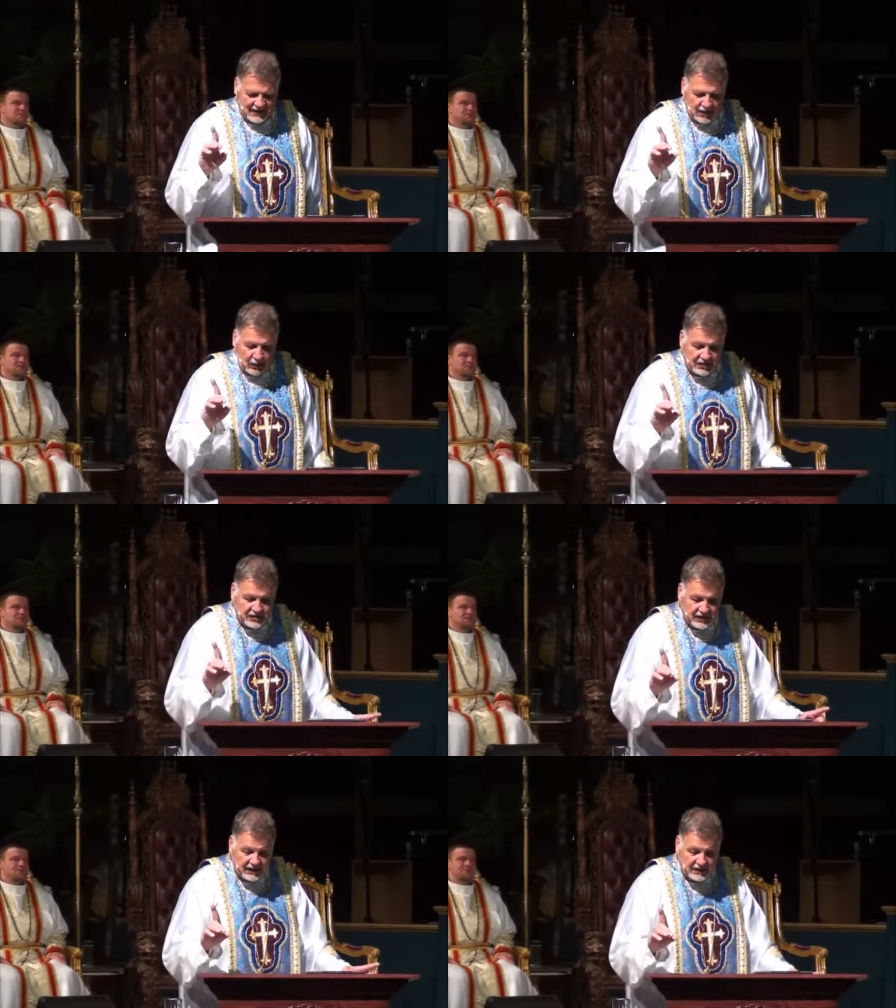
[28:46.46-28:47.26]
Now,
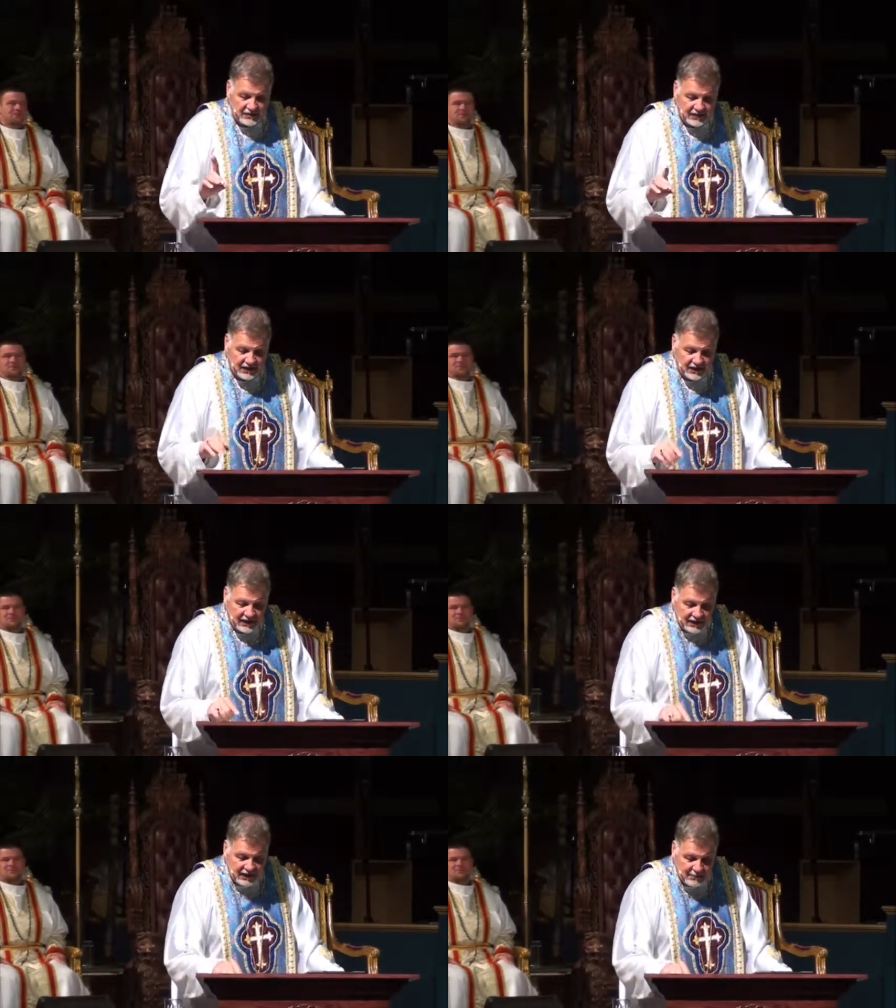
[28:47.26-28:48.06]
watch this.
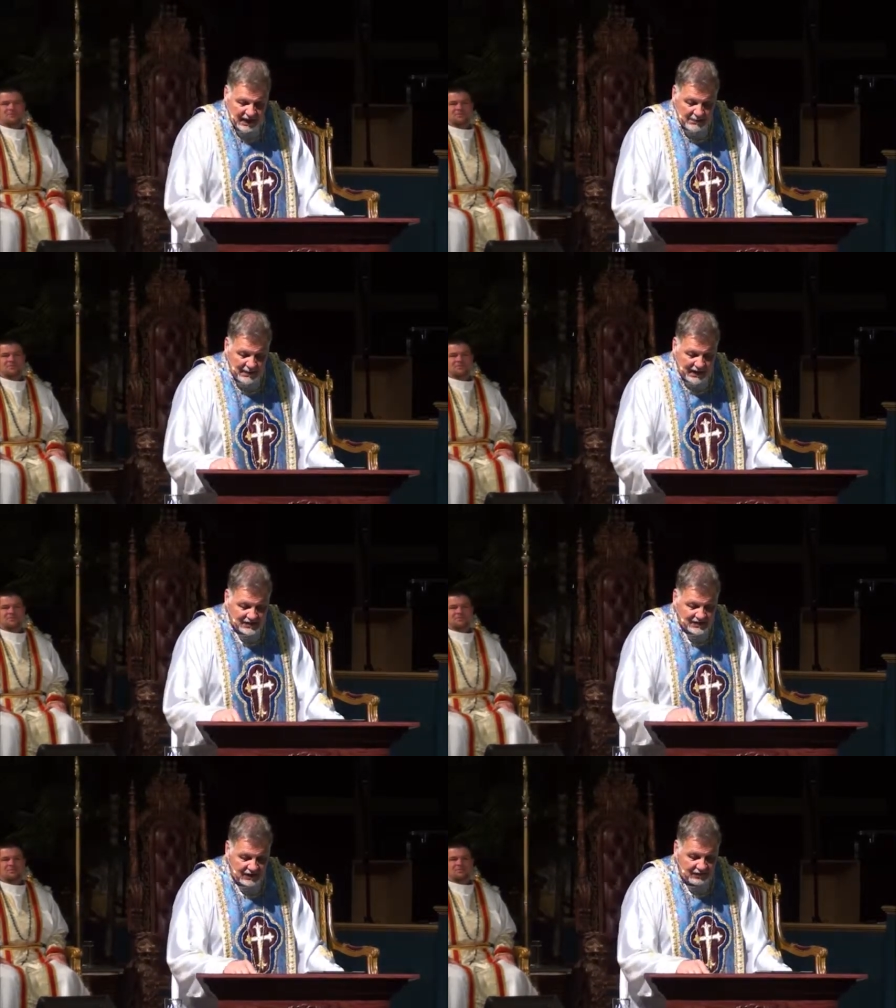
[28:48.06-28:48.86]
It may
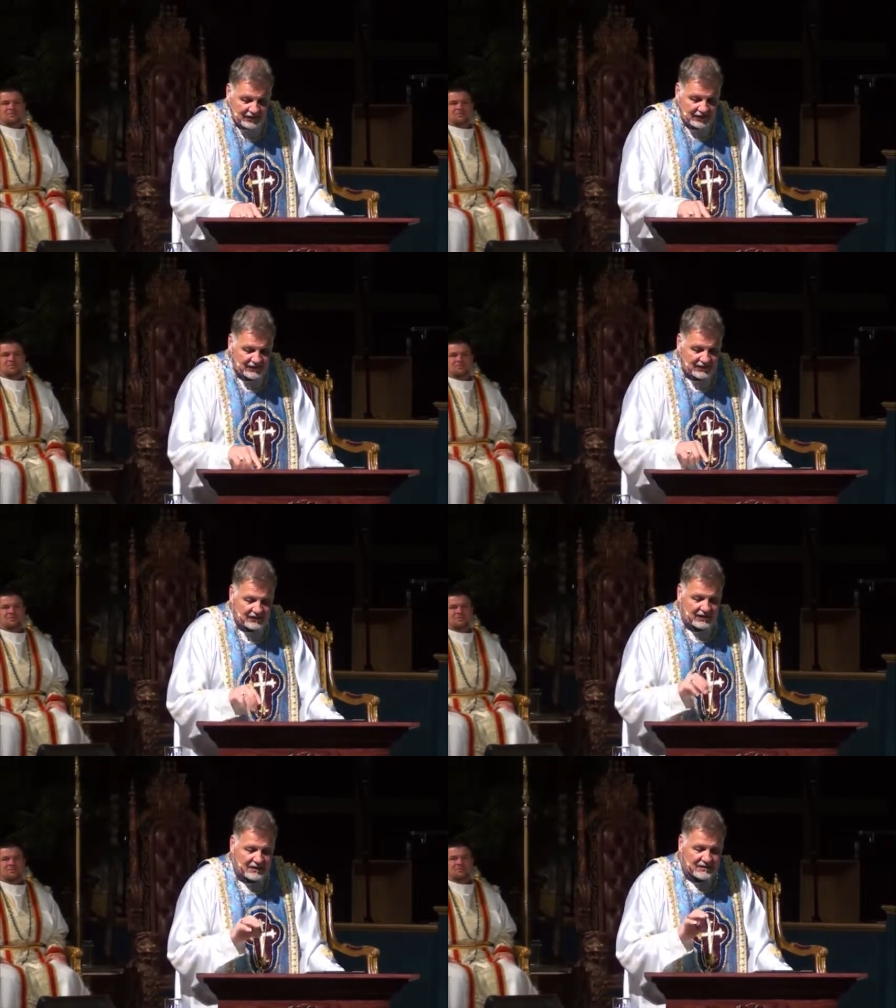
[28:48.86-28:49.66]
manifest
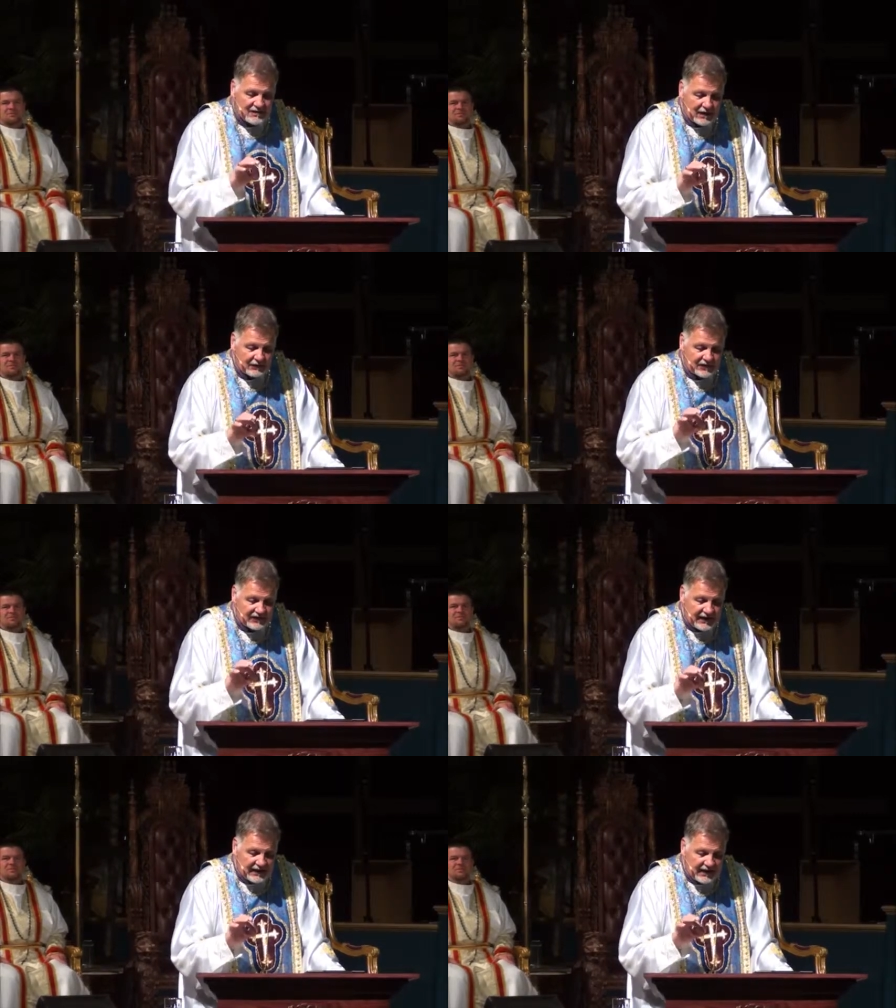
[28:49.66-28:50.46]
itself
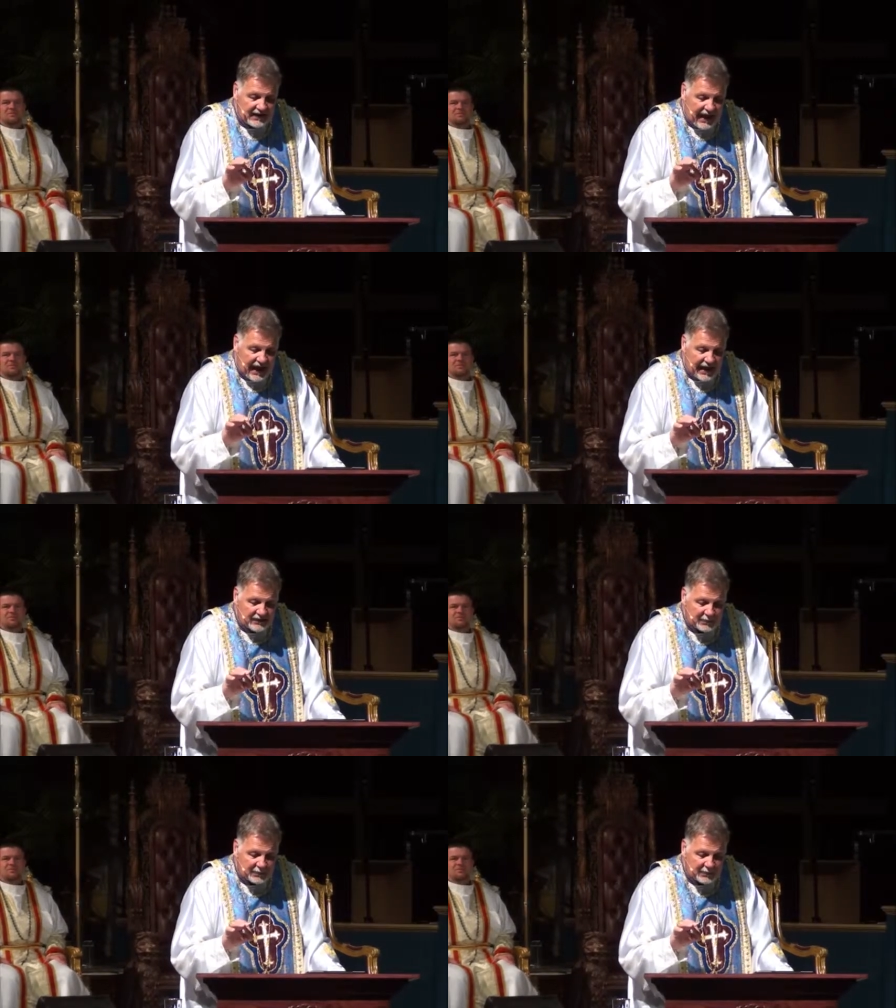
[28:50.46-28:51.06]
sin in acts,